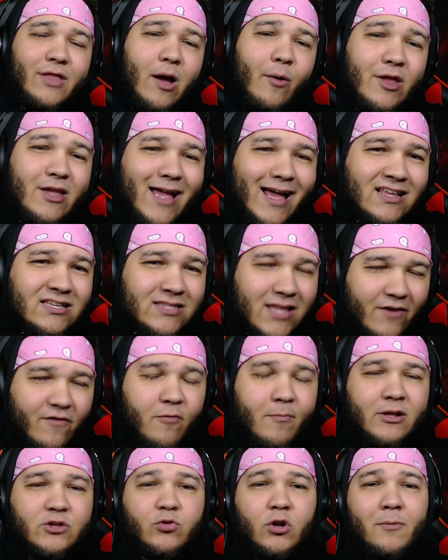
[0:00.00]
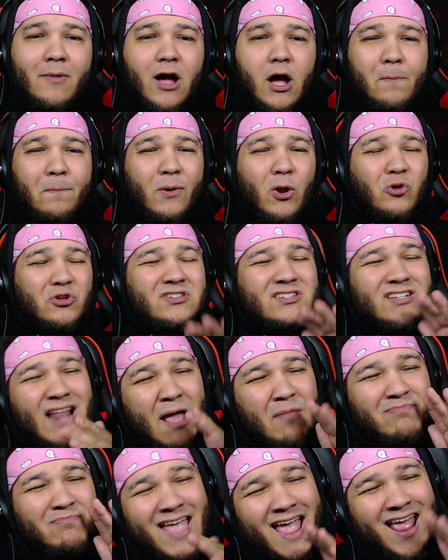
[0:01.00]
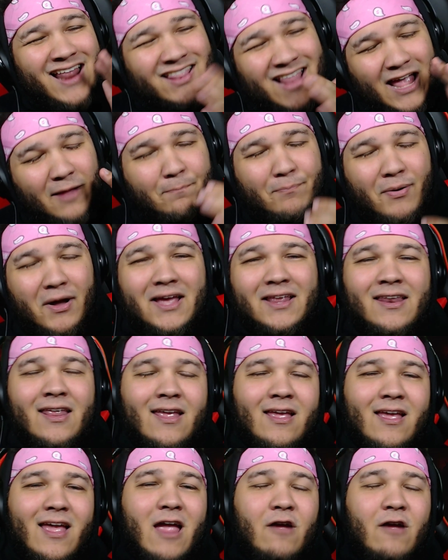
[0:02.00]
That way you guys never miss one of my uploads. Slap that like button.